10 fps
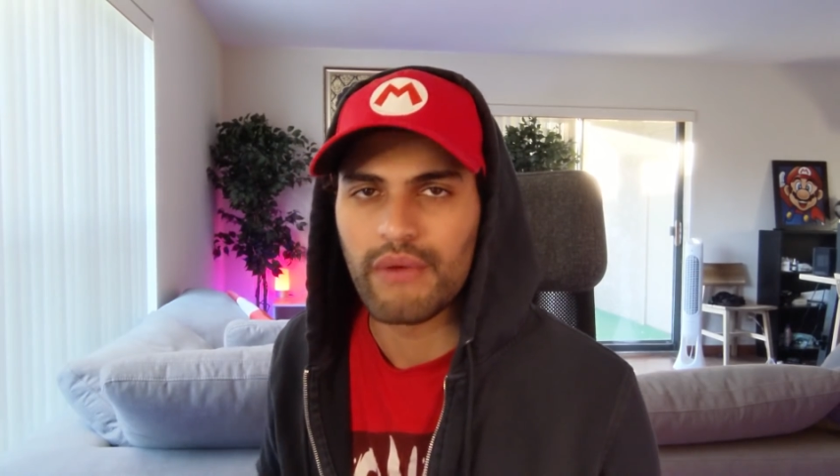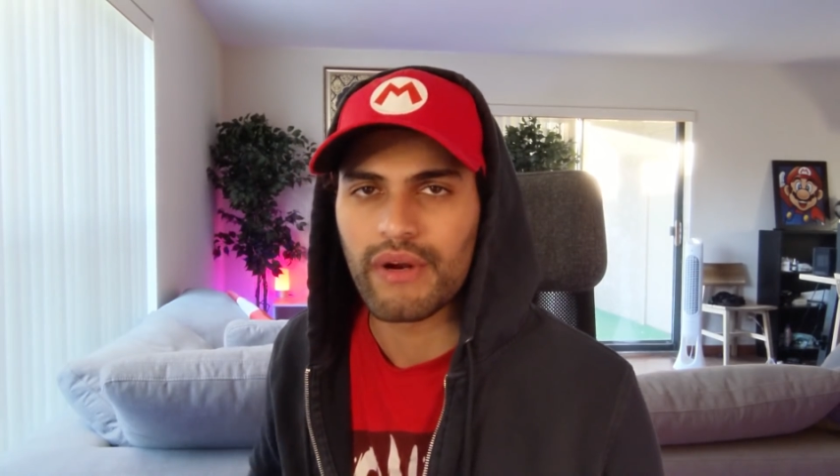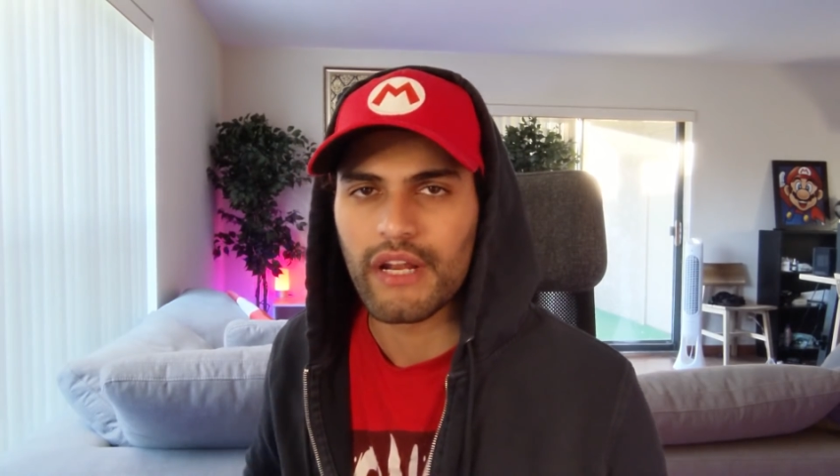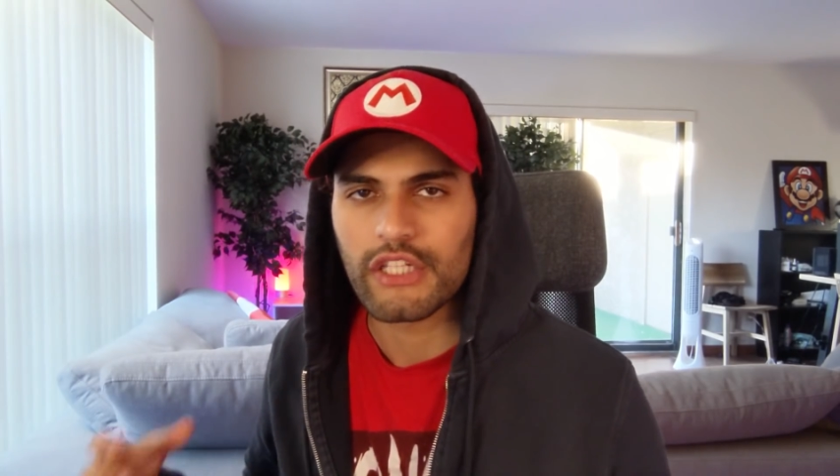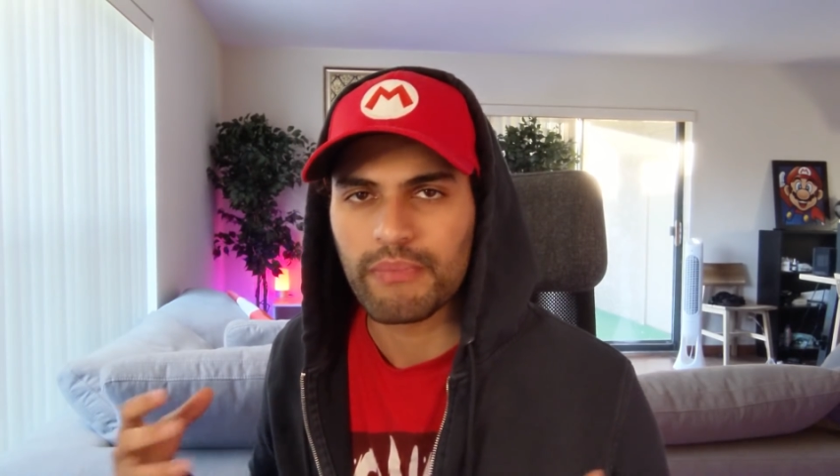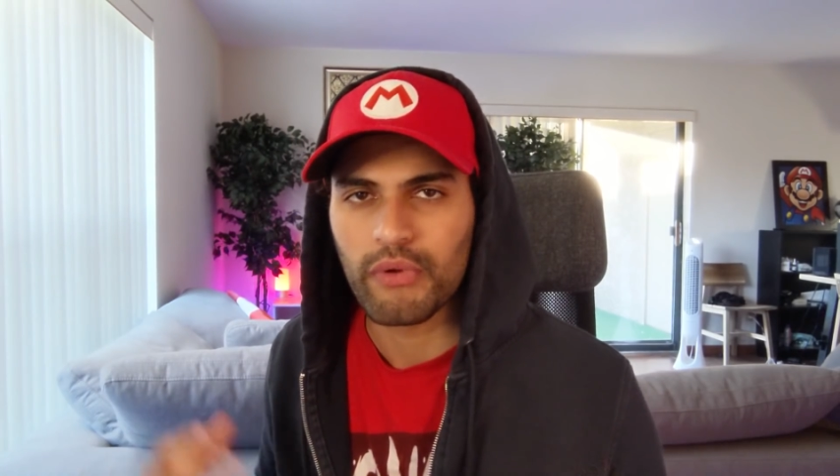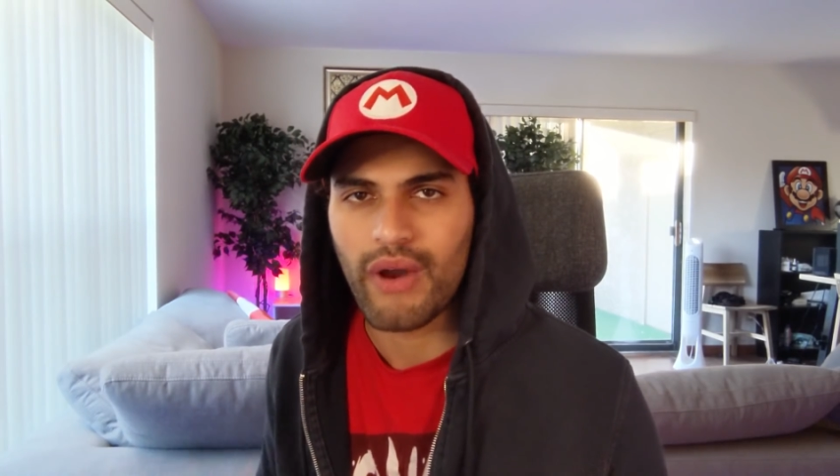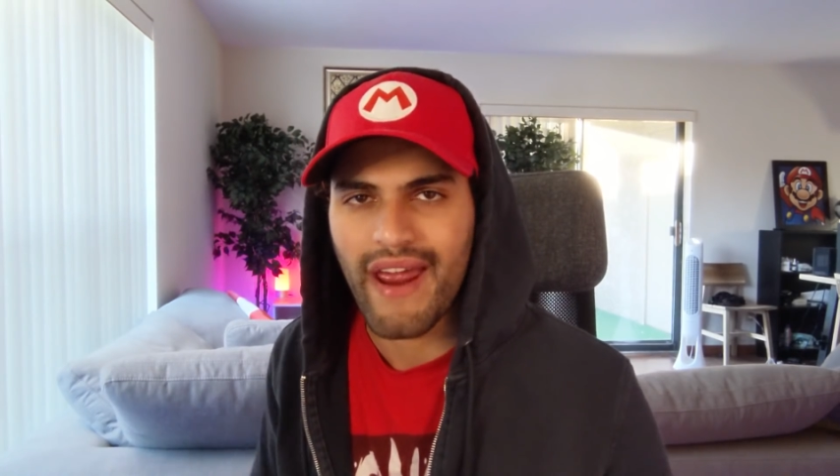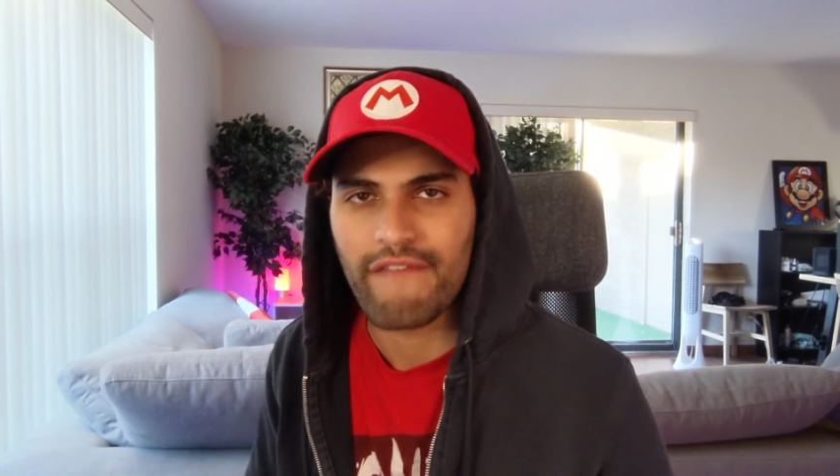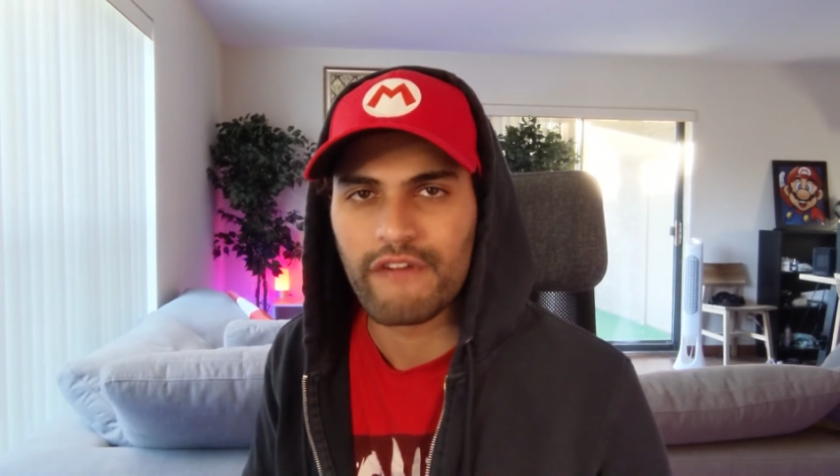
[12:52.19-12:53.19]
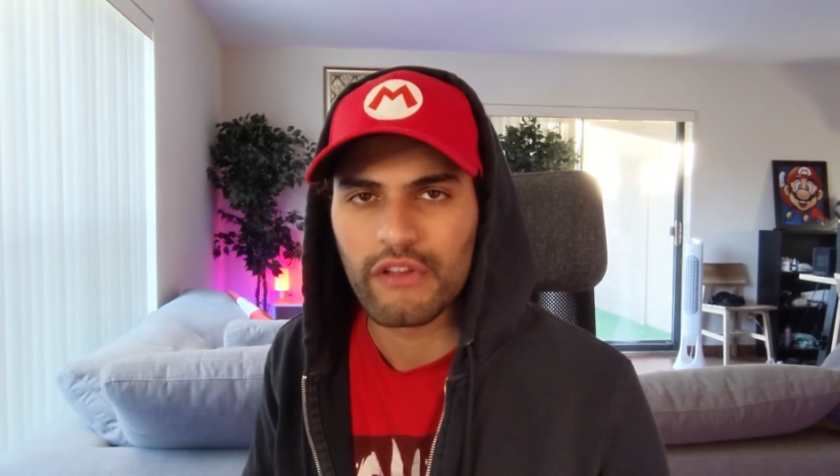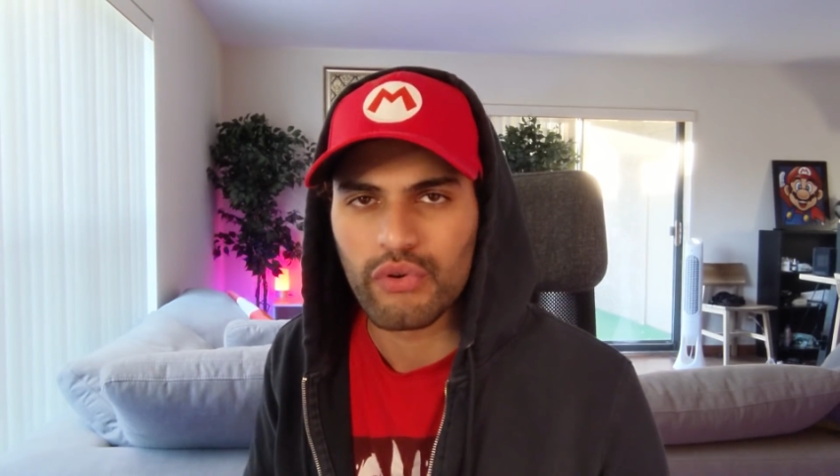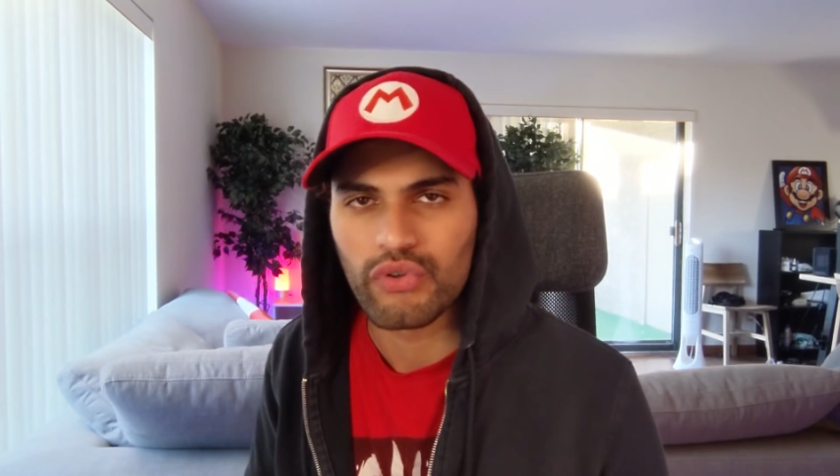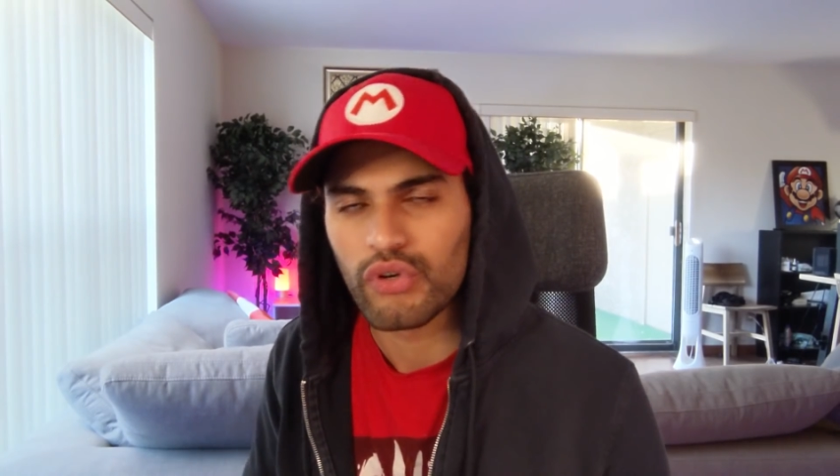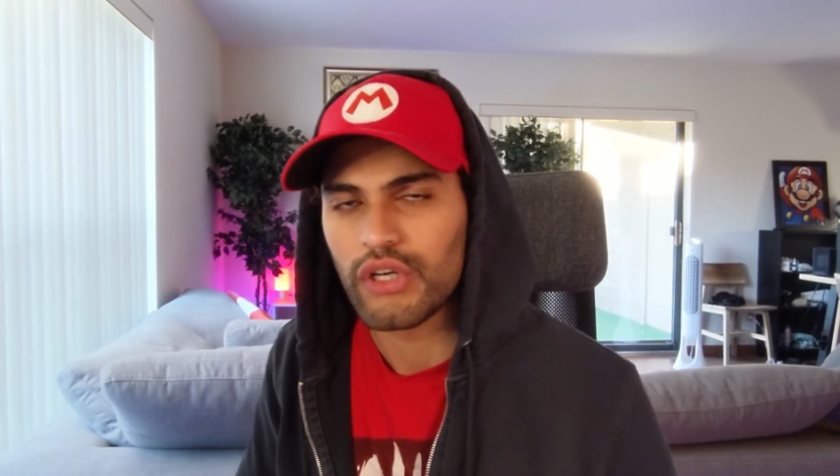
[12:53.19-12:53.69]
and we're going to explore every
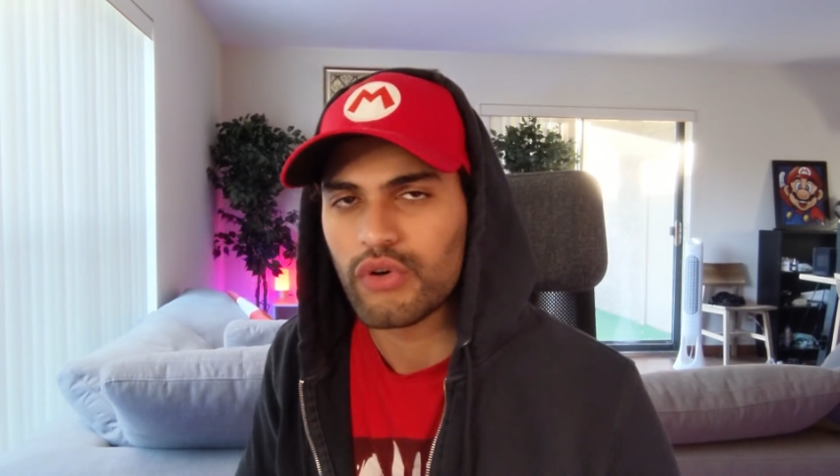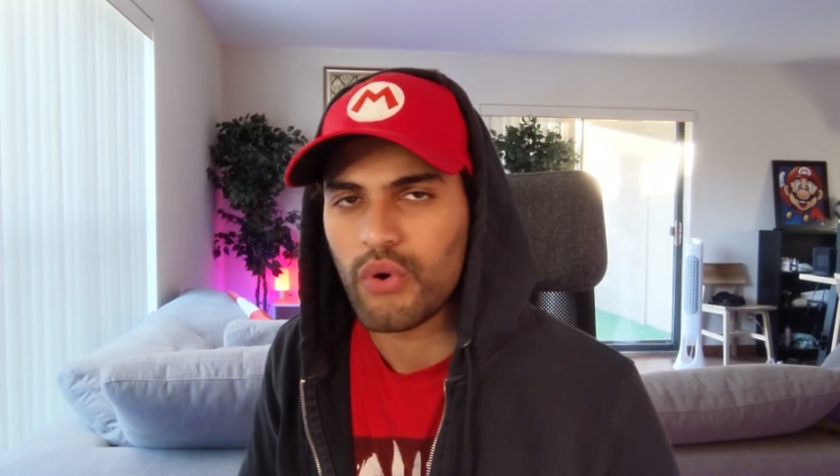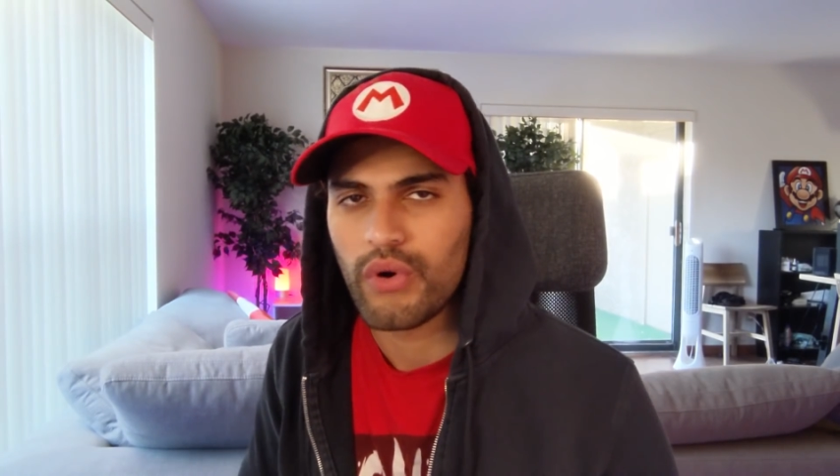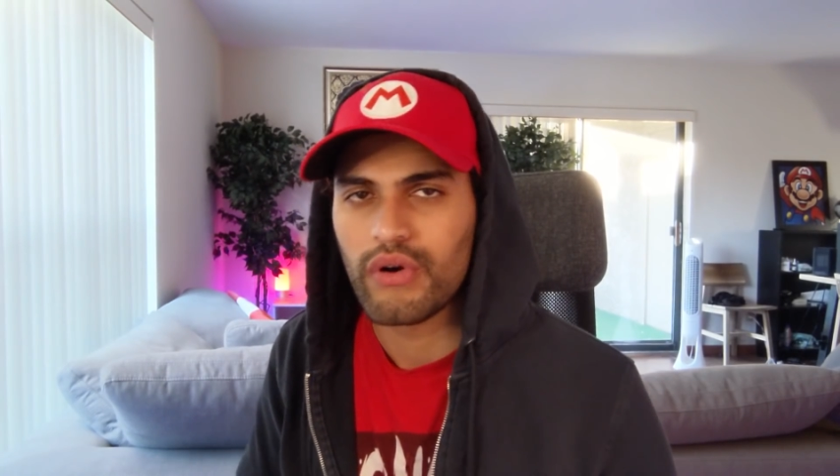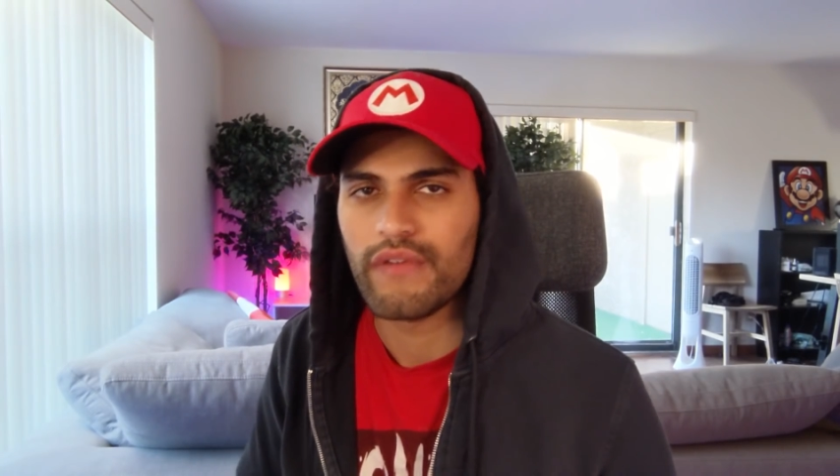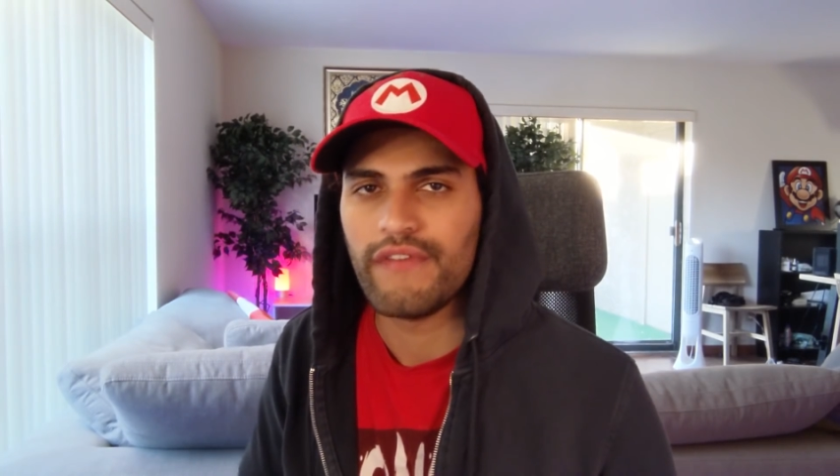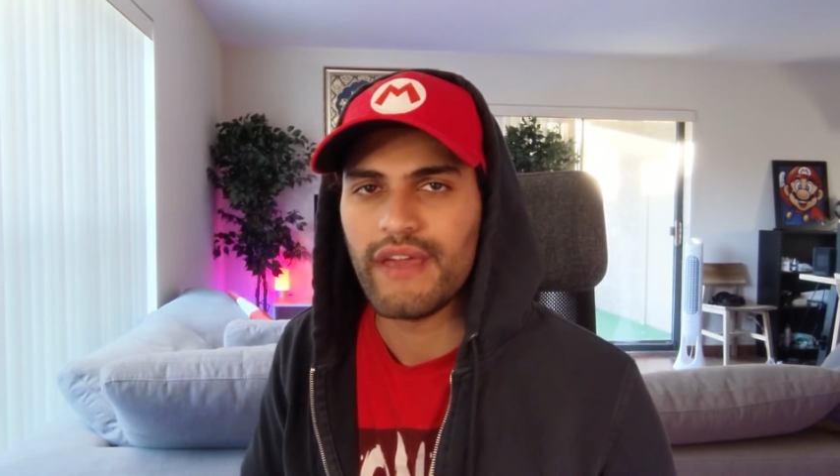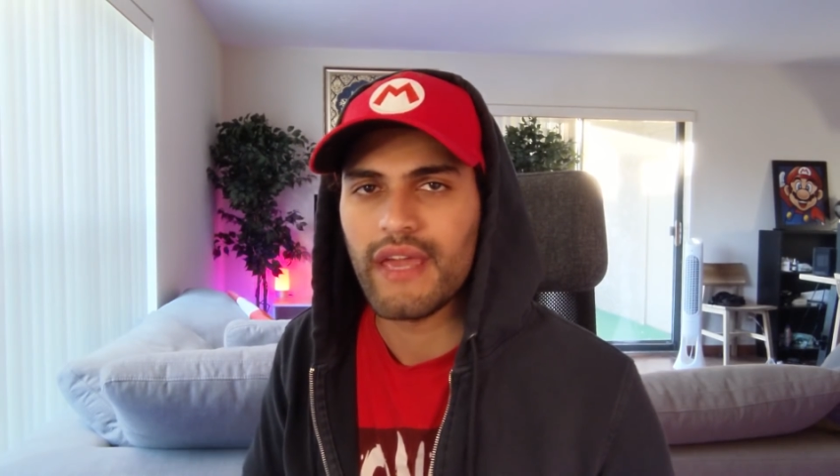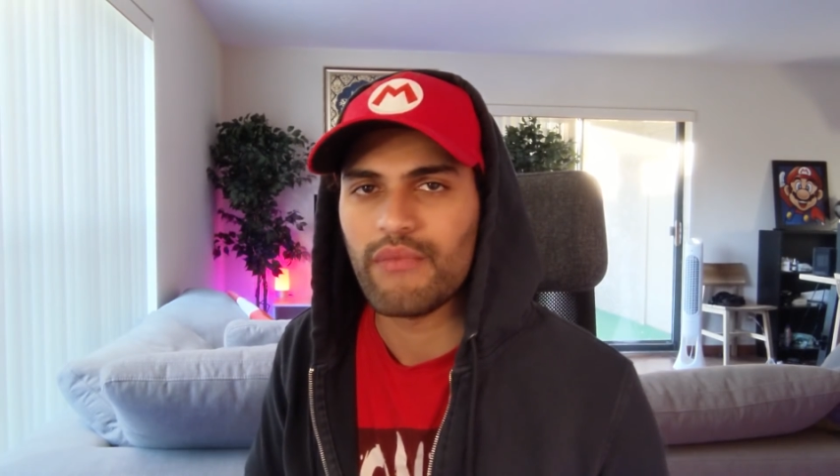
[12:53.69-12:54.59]
little nook and corner of it,